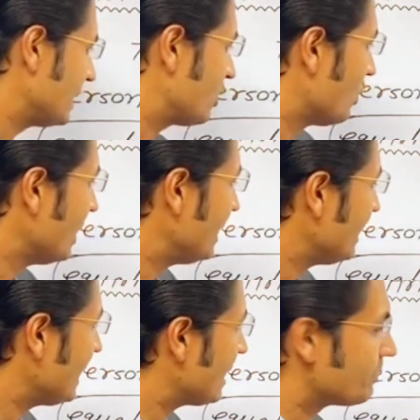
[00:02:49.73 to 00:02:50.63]

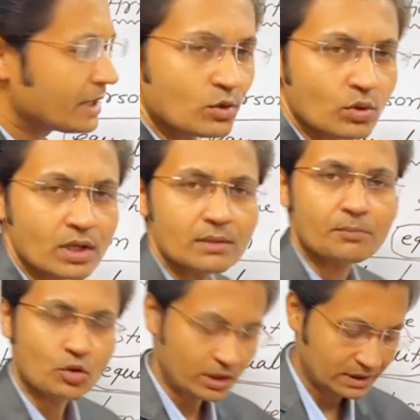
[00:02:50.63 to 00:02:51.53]
equality and equal
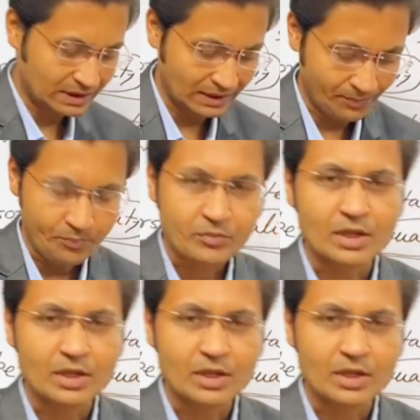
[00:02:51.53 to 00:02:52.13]
protection,